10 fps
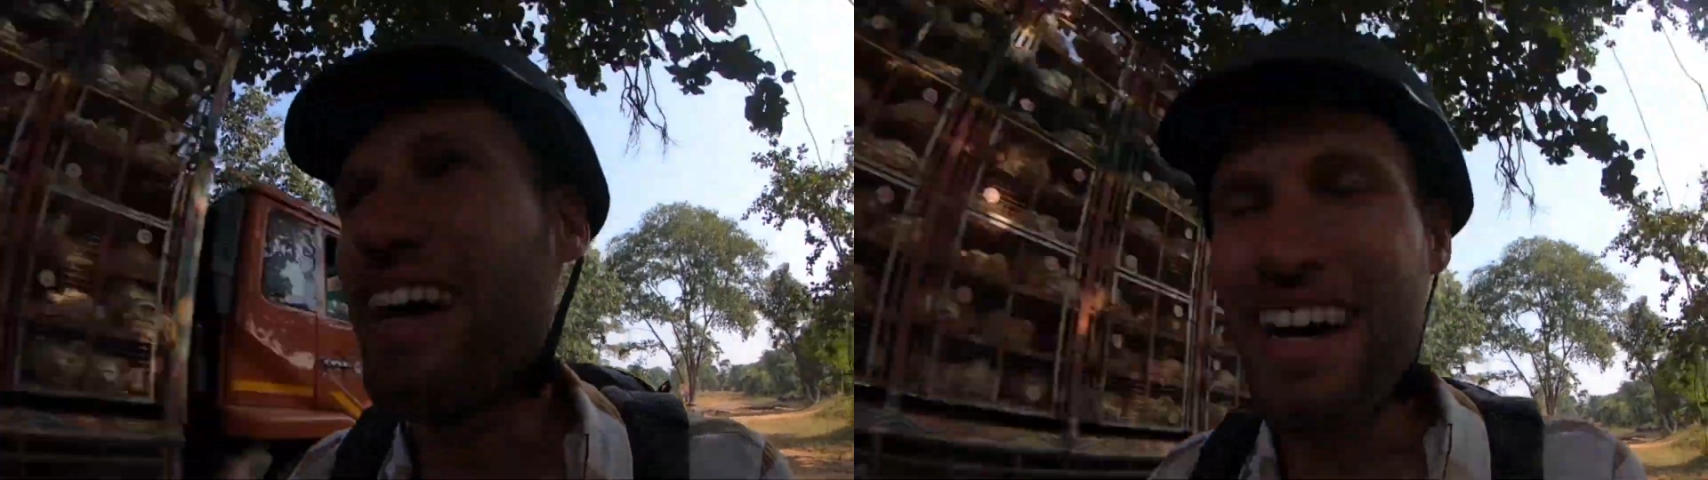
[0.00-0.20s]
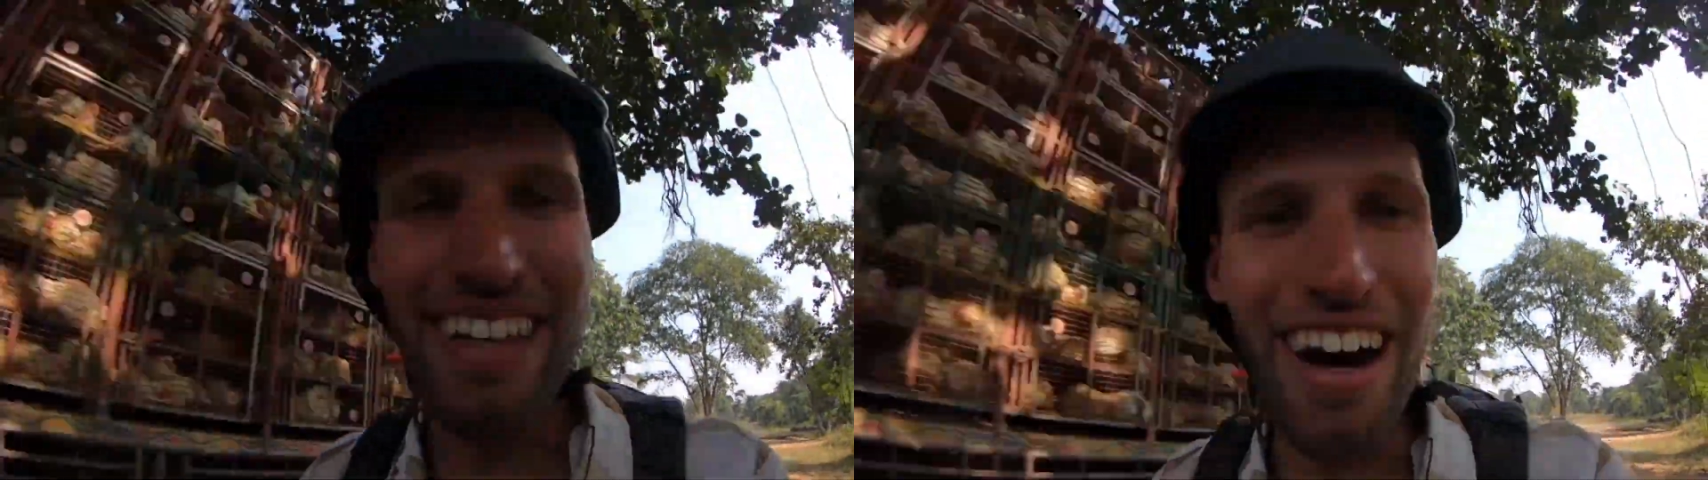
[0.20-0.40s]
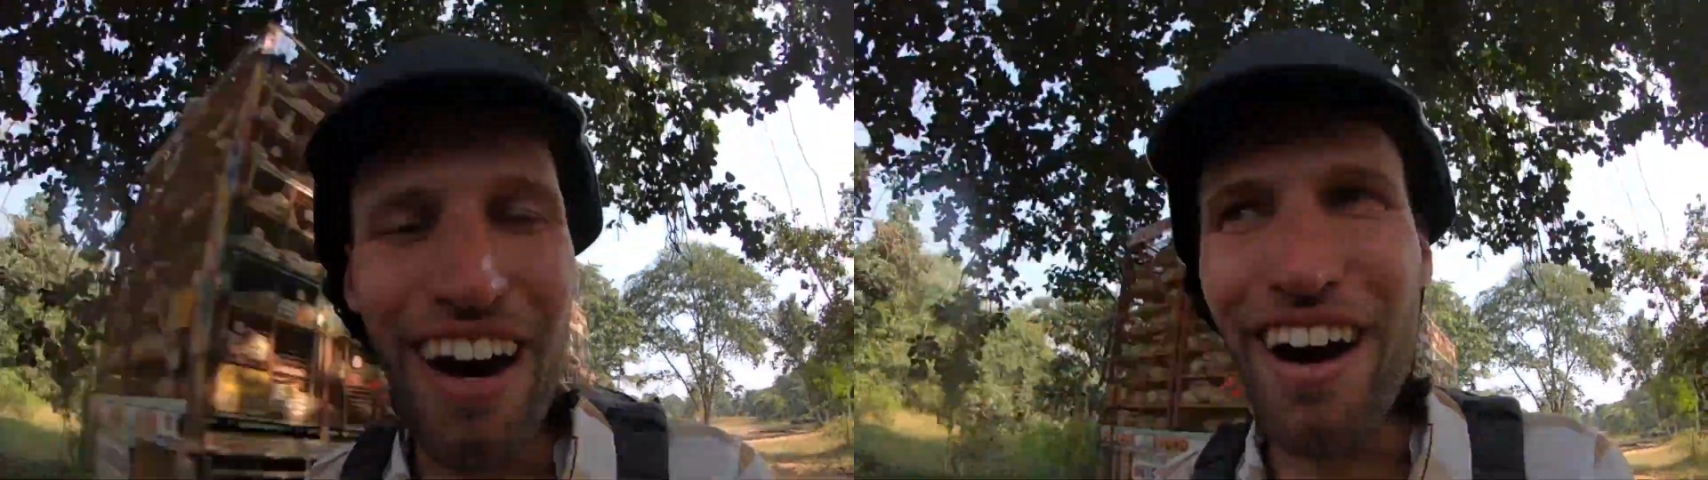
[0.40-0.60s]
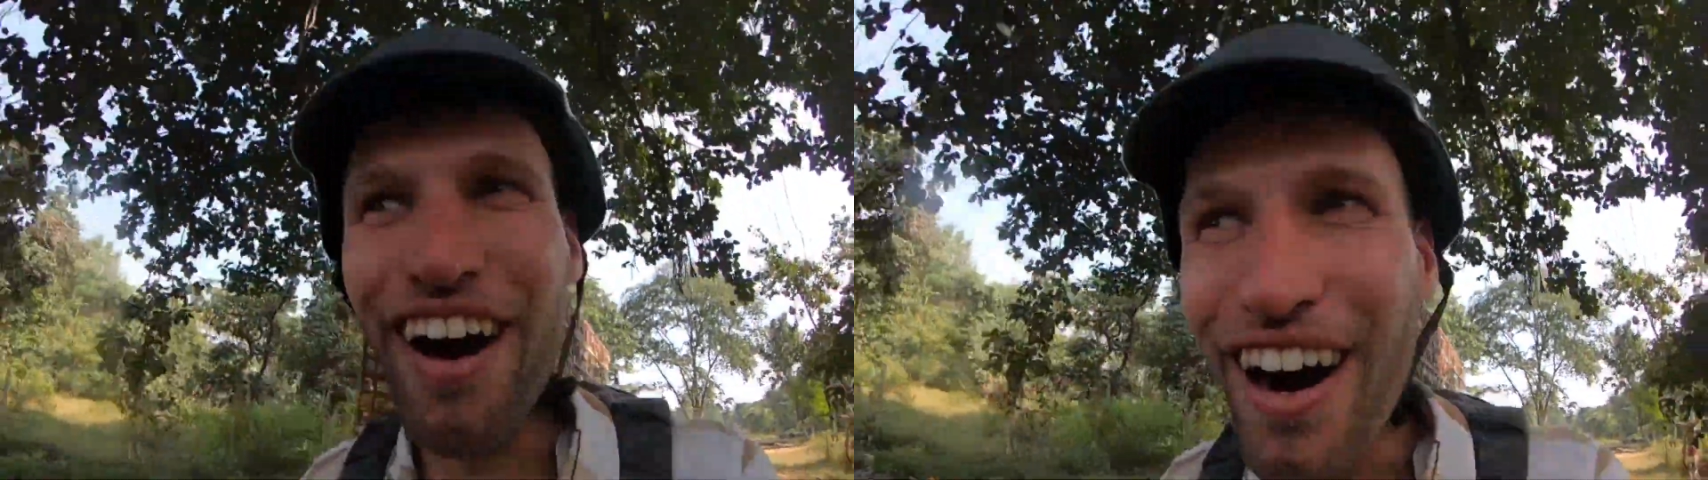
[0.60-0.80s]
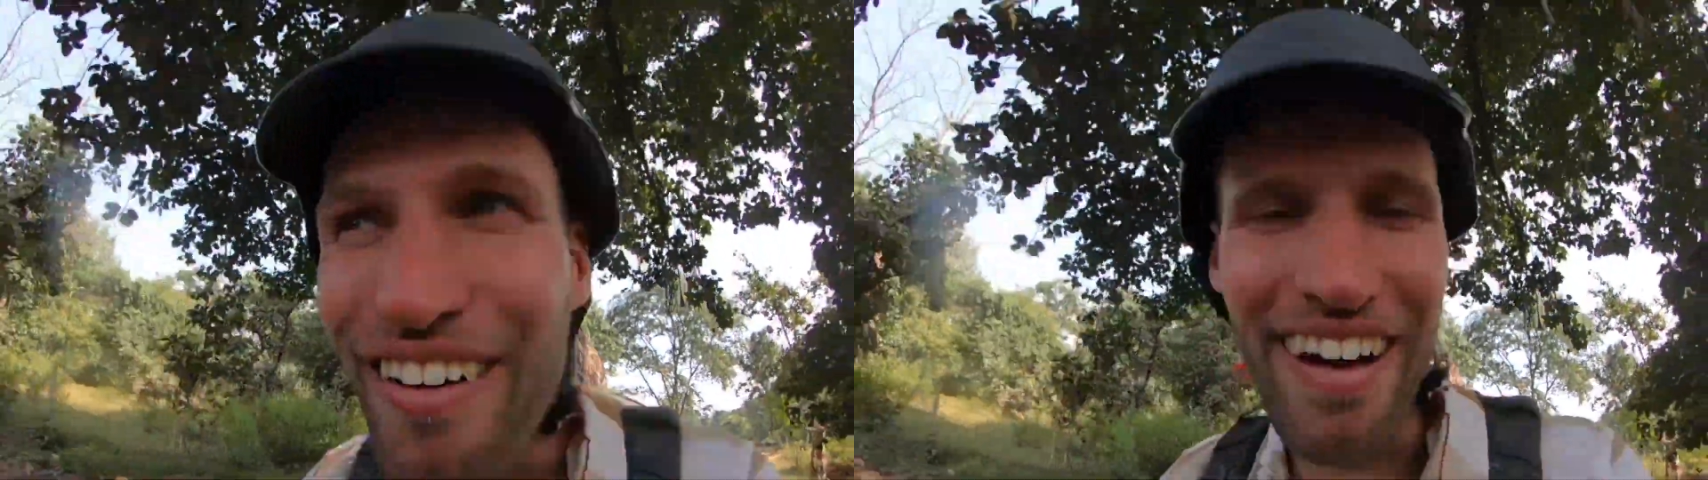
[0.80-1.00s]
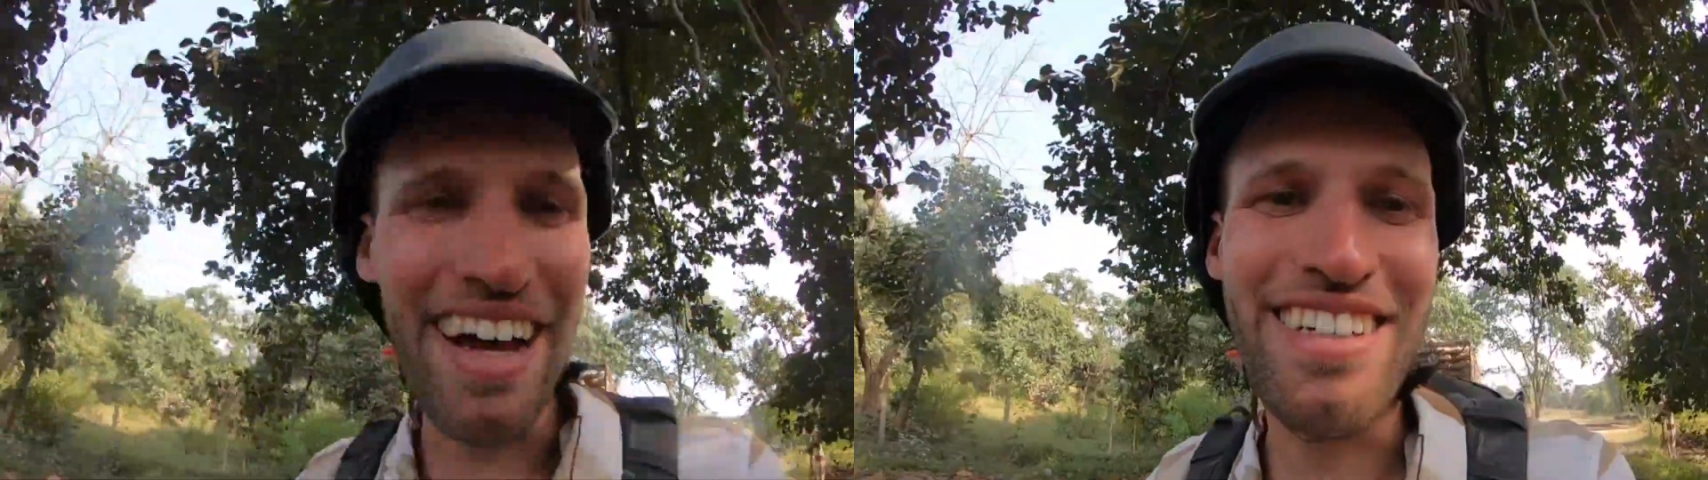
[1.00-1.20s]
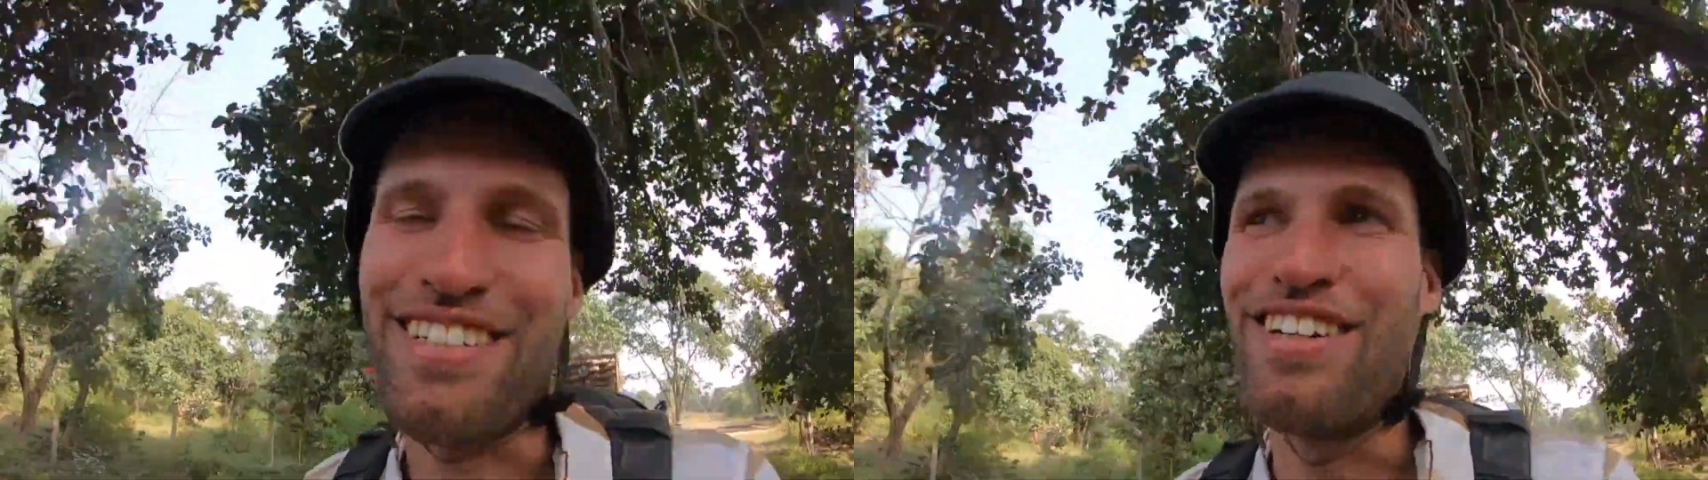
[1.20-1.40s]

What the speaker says: And always